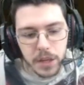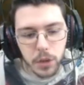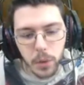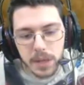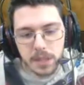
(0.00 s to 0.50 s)

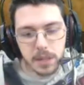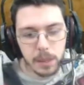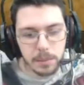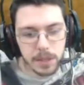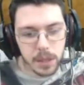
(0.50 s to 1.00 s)
quest
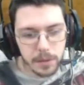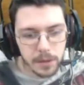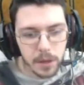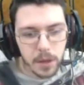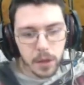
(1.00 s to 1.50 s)
type stuff
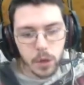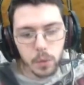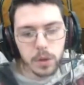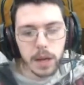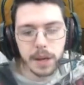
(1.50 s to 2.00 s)
will kind of